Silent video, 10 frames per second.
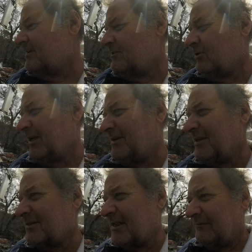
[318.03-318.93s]
The whole idea
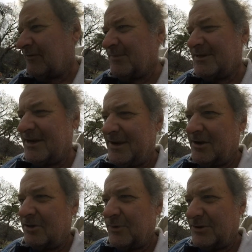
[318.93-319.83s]
is to get from the tank
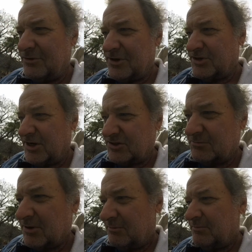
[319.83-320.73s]
all the way through the
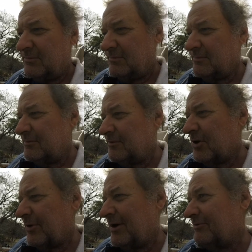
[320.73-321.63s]
injection pump,
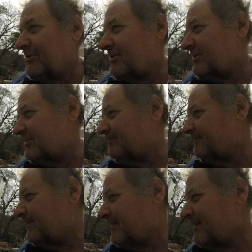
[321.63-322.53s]
no air in the system.
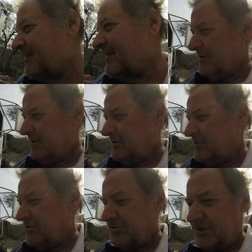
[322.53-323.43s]

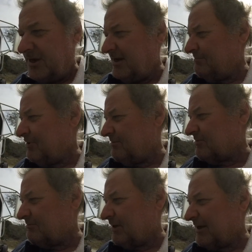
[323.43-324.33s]
You use a hand pump
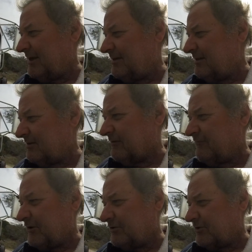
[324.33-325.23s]
to bleed the
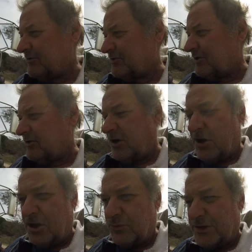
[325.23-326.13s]
filters
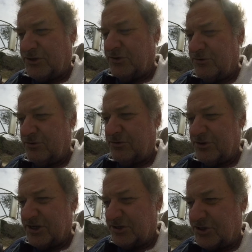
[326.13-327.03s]
all the way to
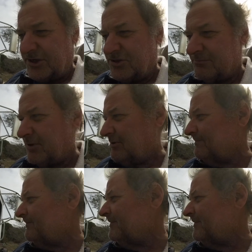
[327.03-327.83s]
the injection pump.